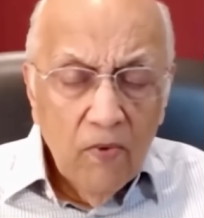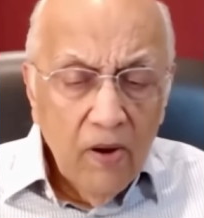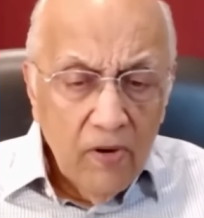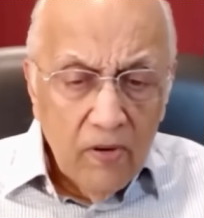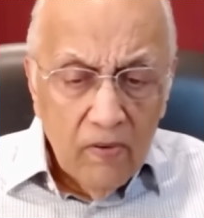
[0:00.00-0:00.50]

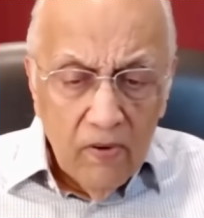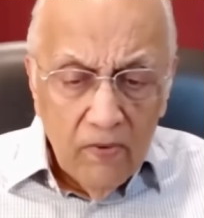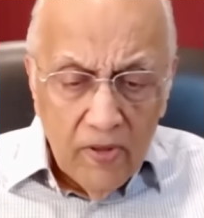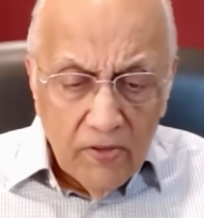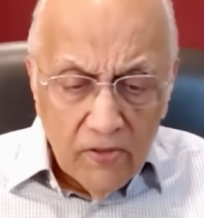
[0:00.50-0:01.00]
Whatever,
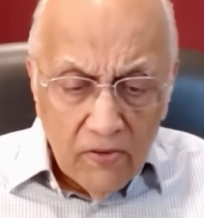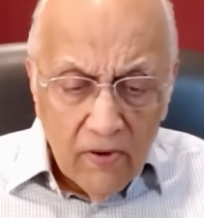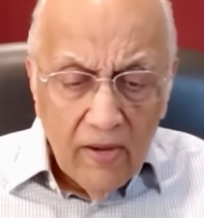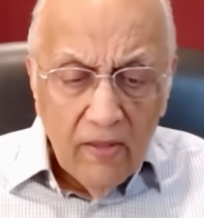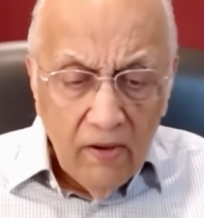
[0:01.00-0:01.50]
if this was
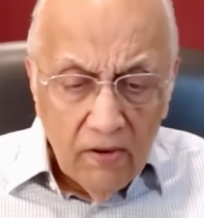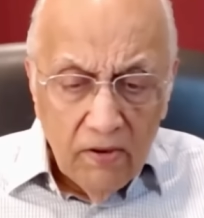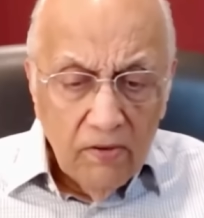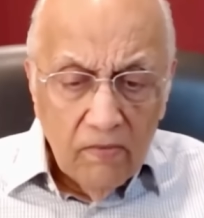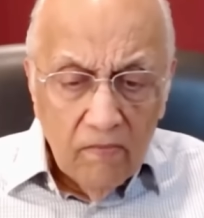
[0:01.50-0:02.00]
the right thing
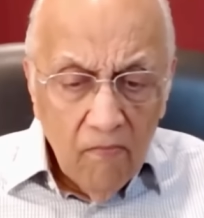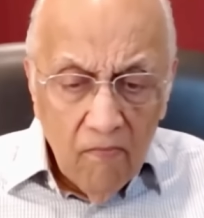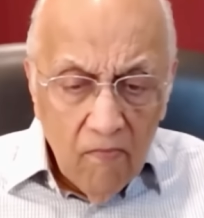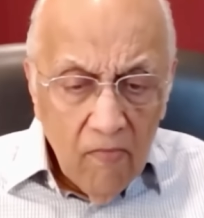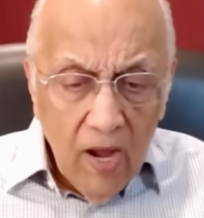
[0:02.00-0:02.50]
to do,
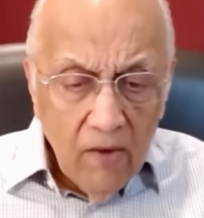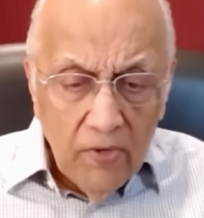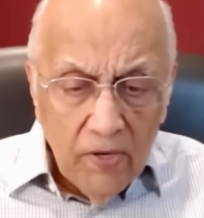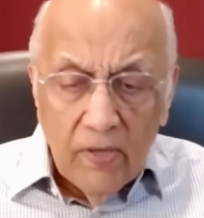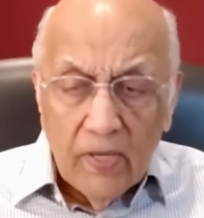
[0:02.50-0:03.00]
I
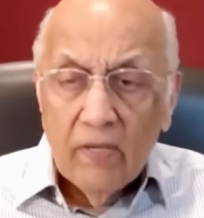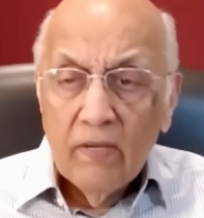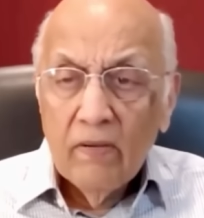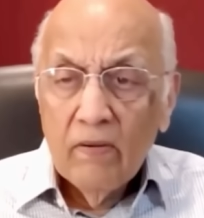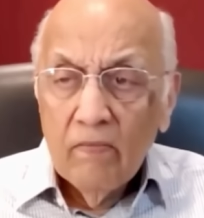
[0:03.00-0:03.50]
would do
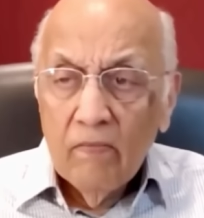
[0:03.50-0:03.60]
it.